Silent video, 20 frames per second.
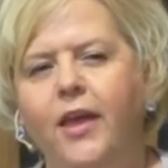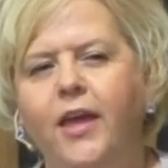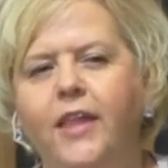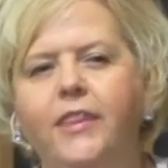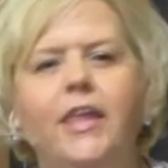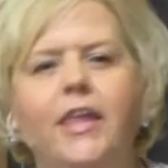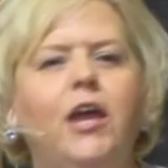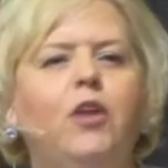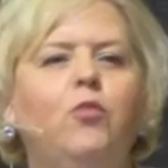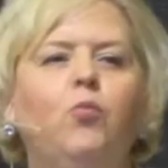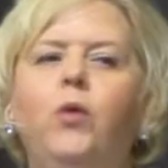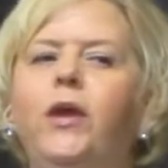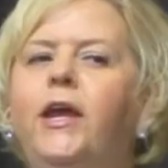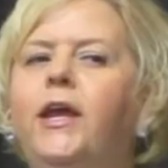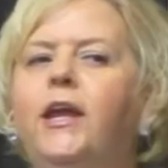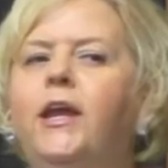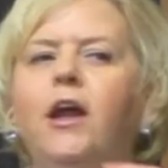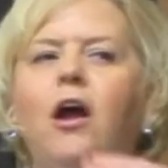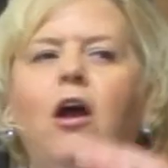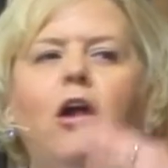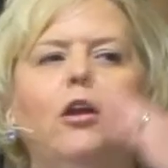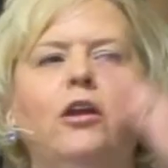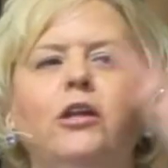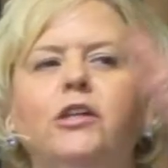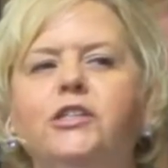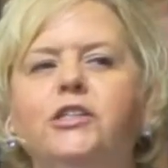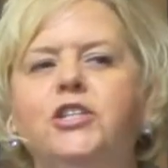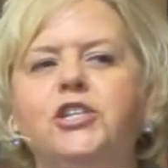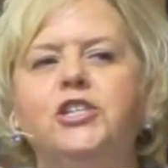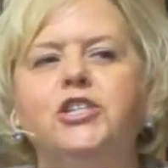That we
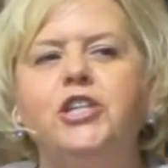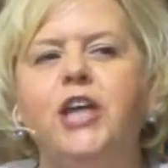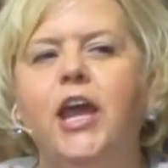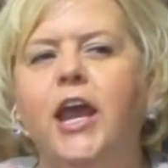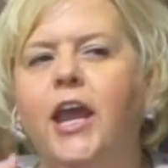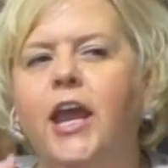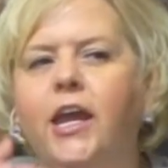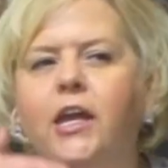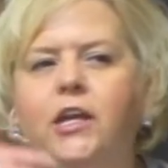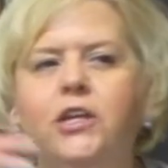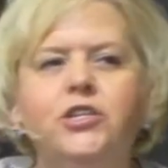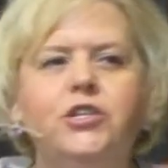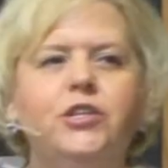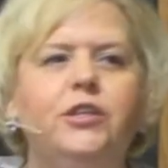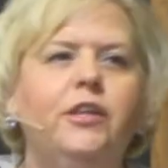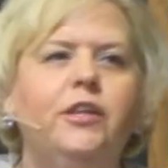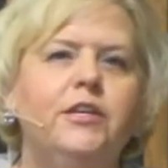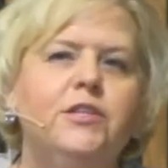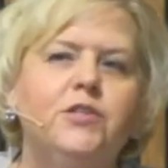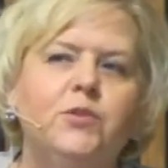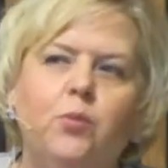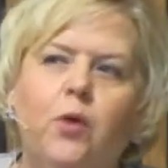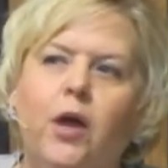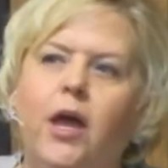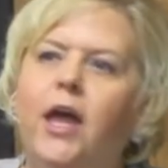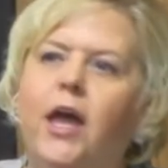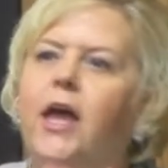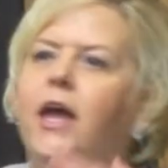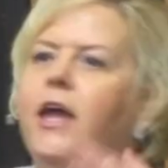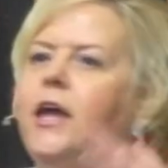aren't to change this
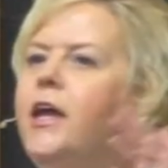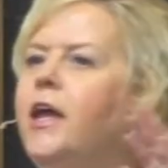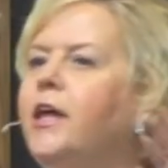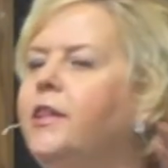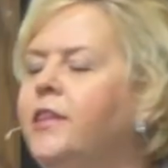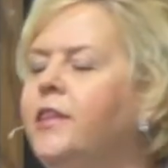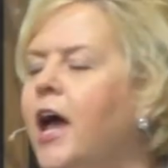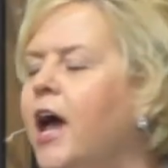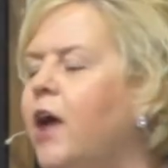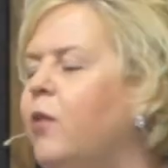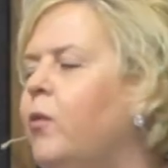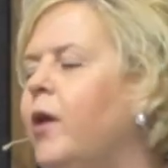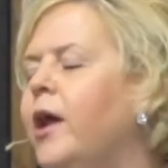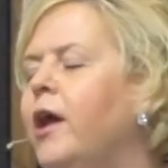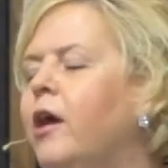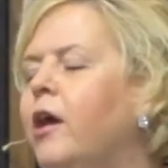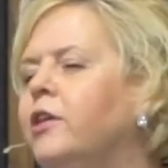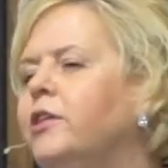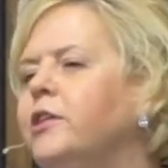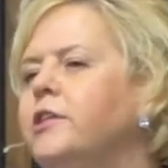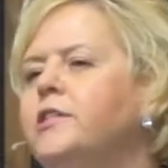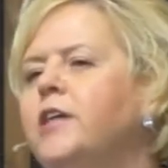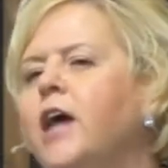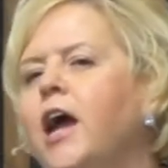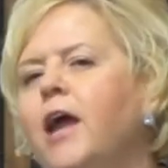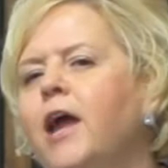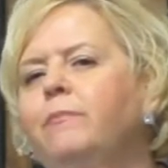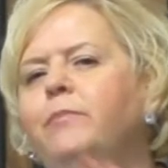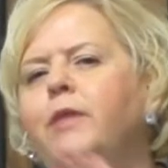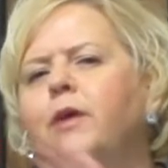way and that way all the
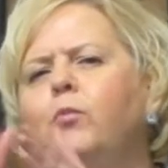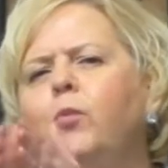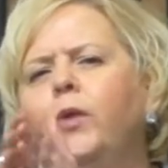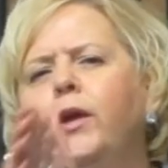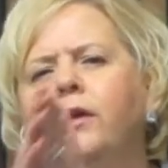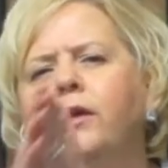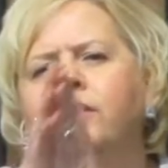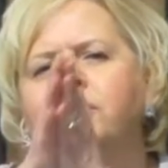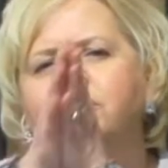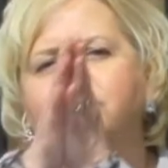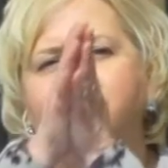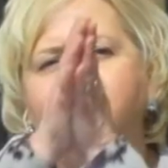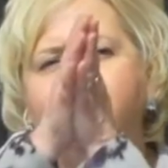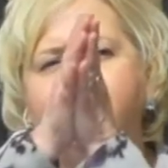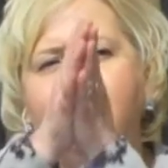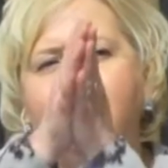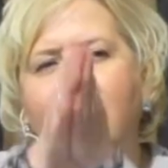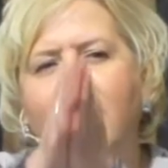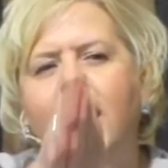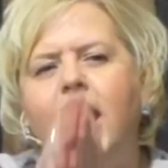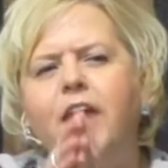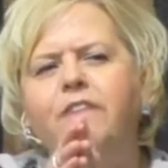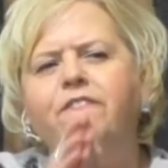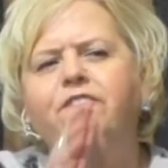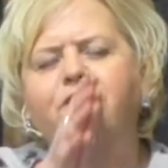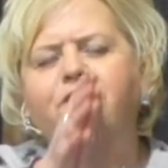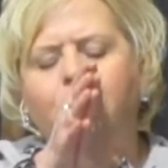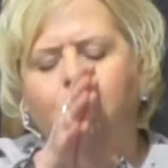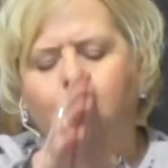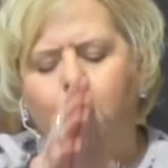time, that we are to stay
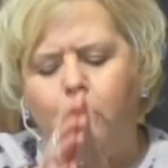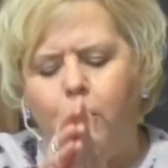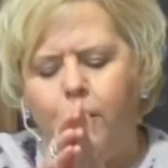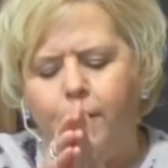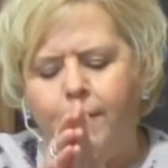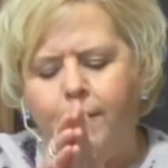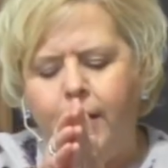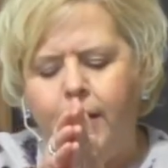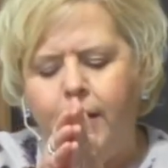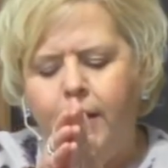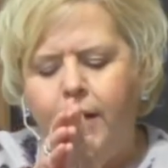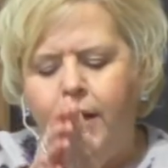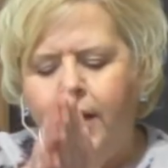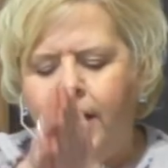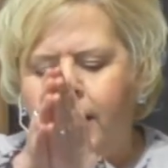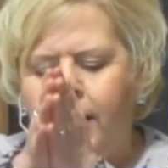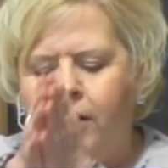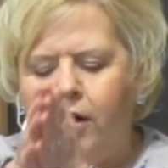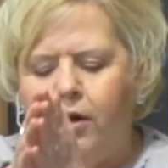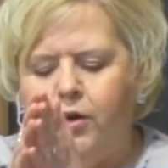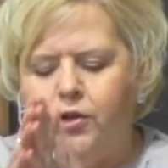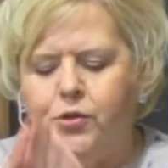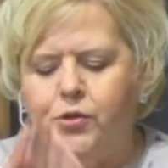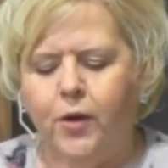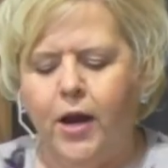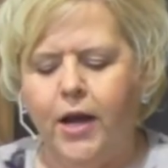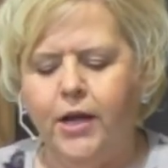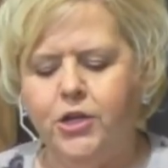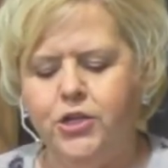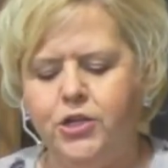firm in our
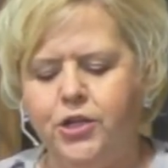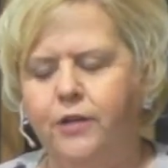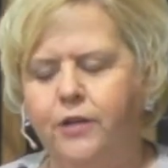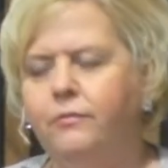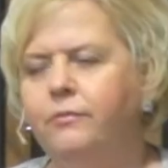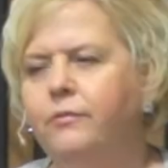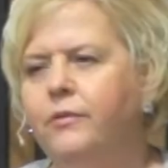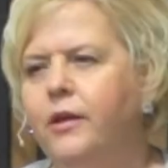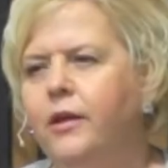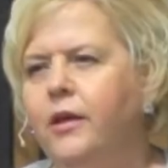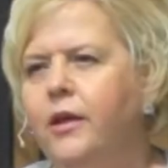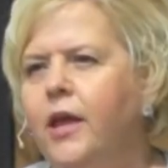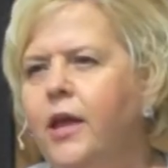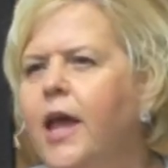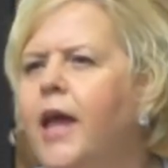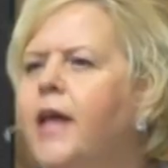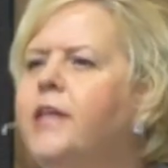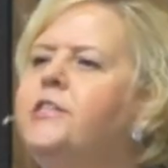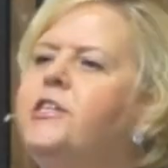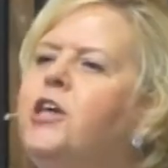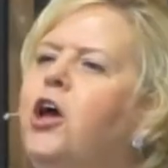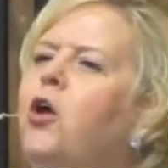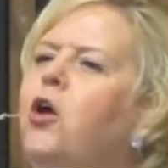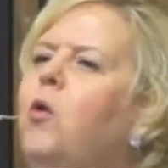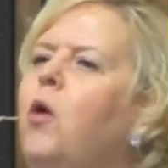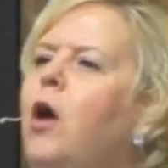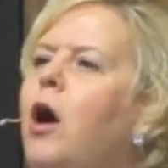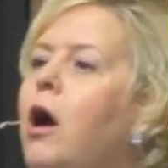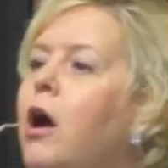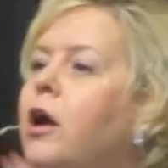direction. And
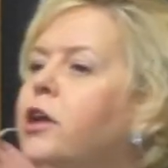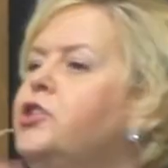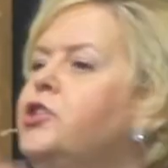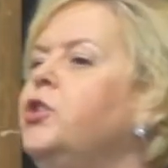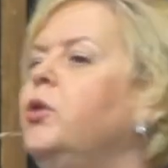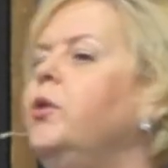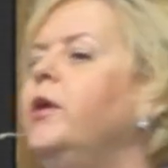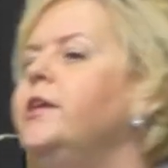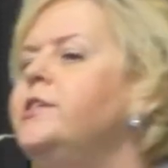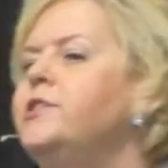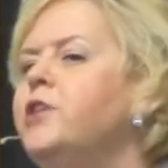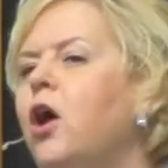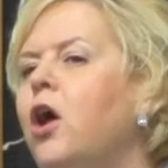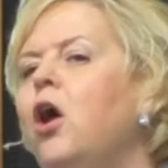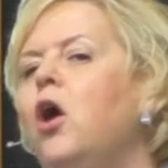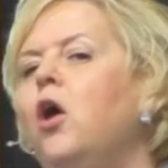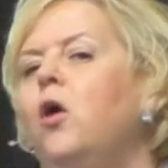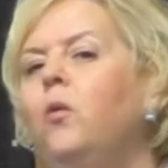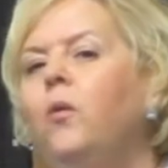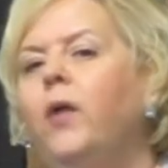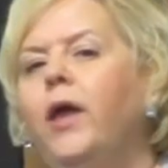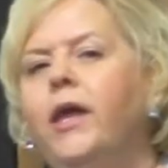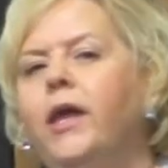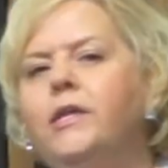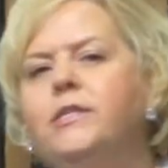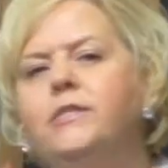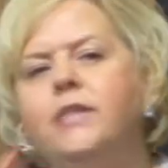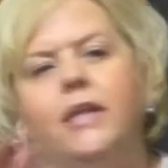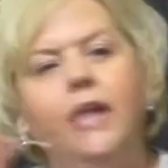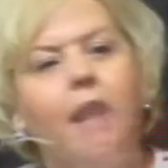so our choice
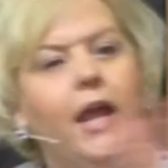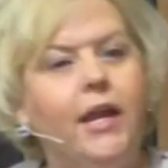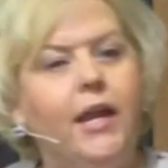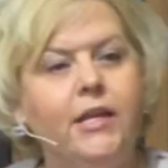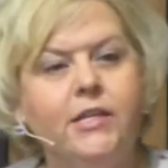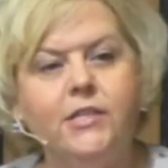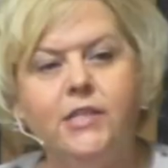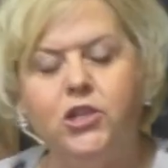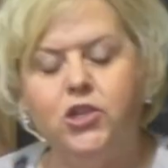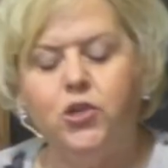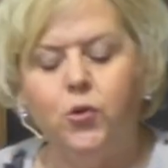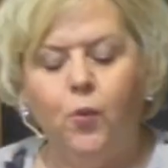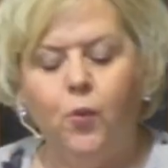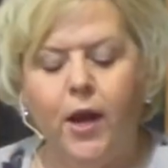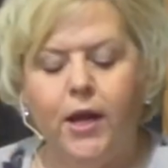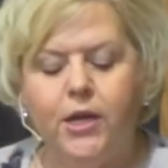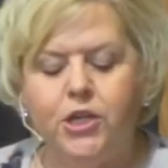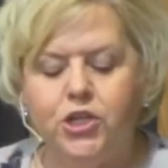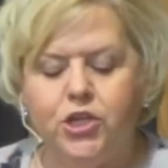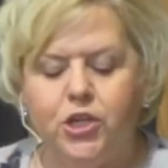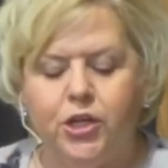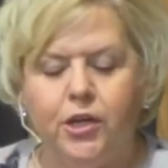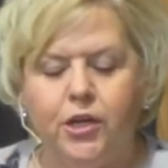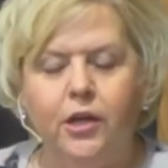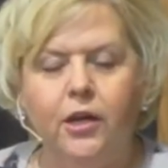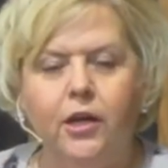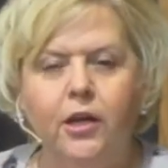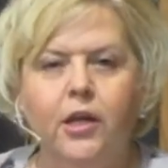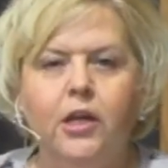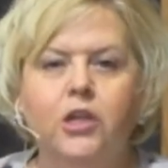always in any situation
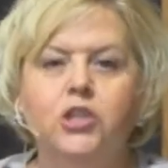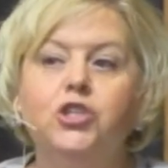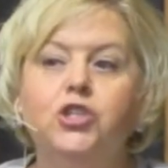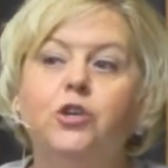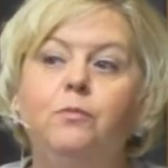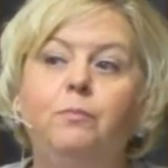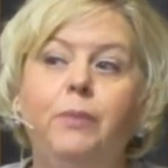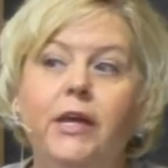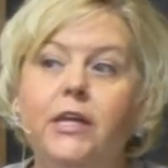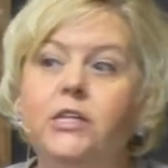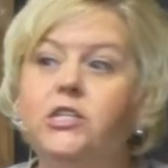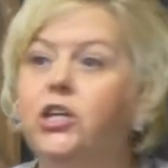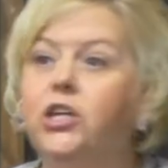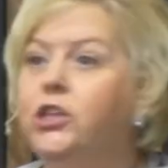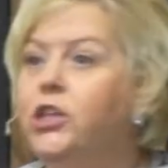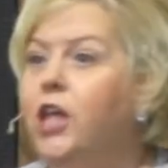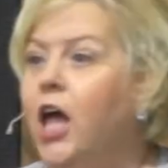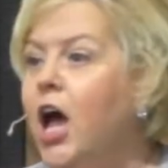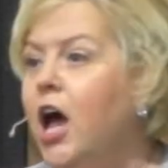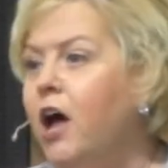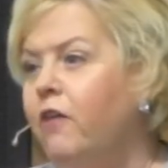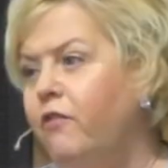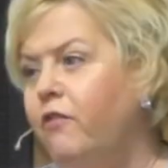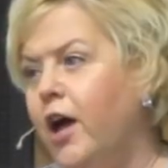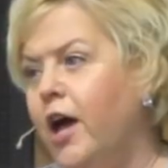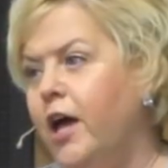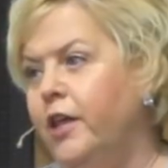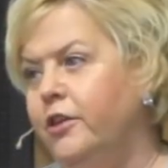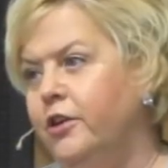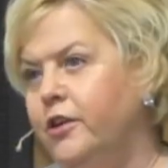should be to love
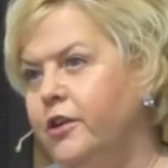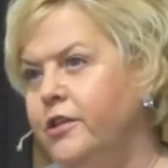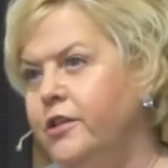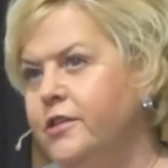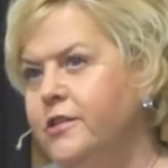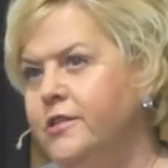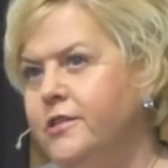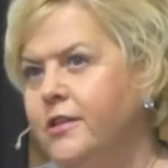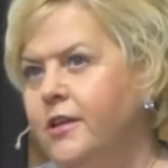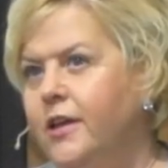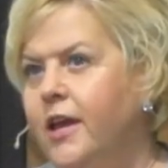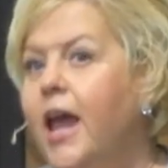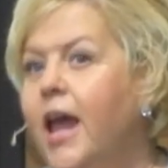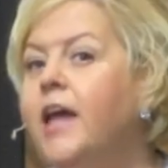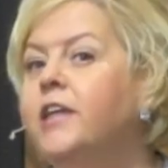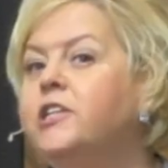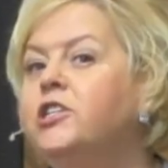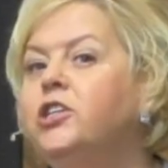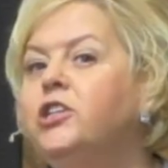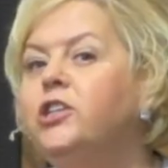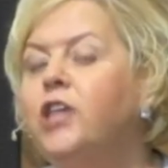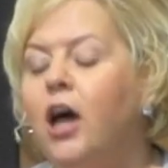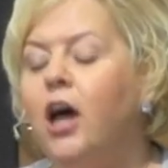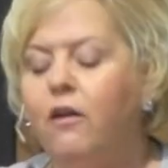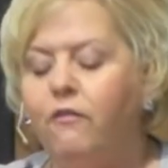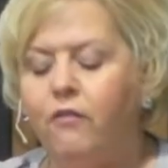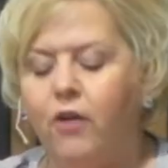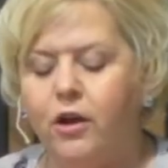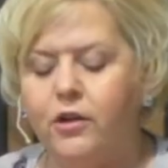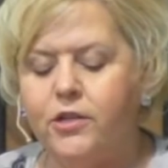others and to
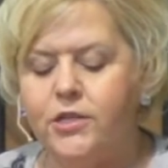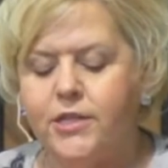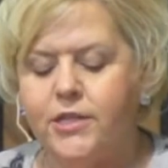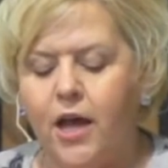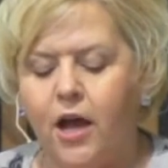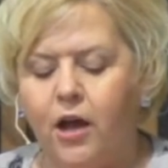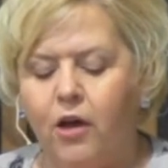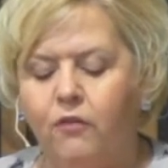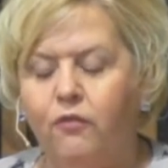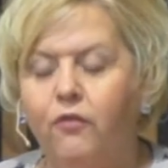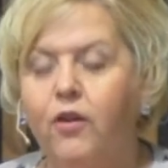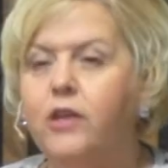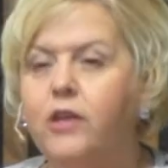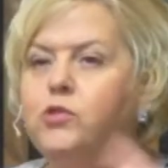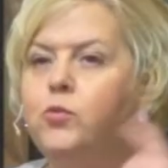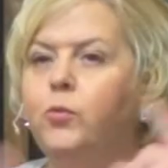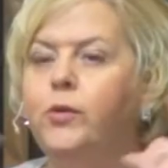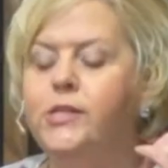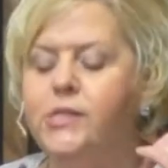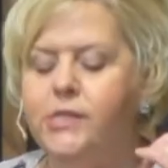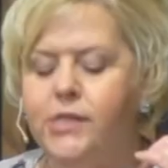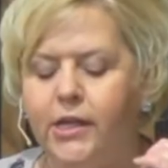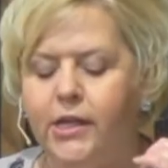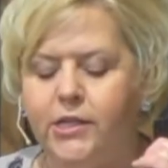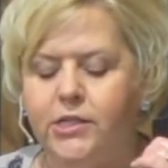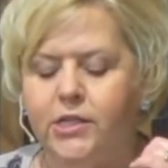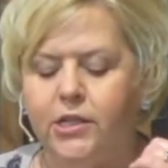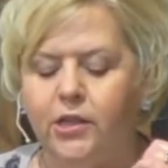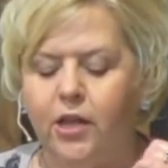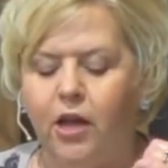love ourselves as we
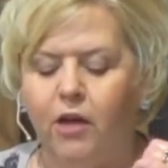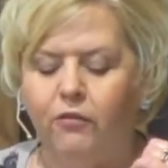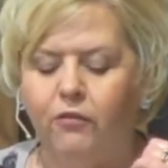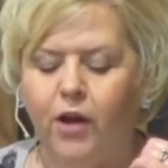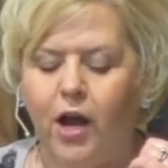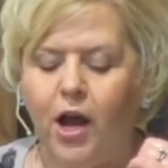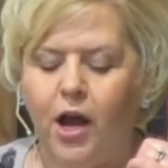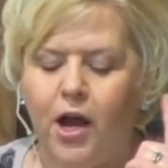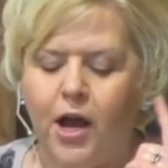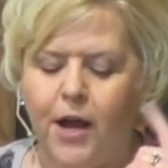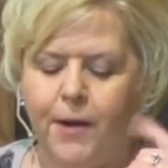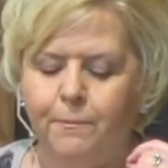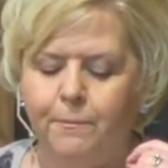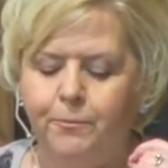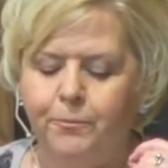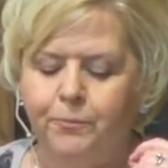seek to love God.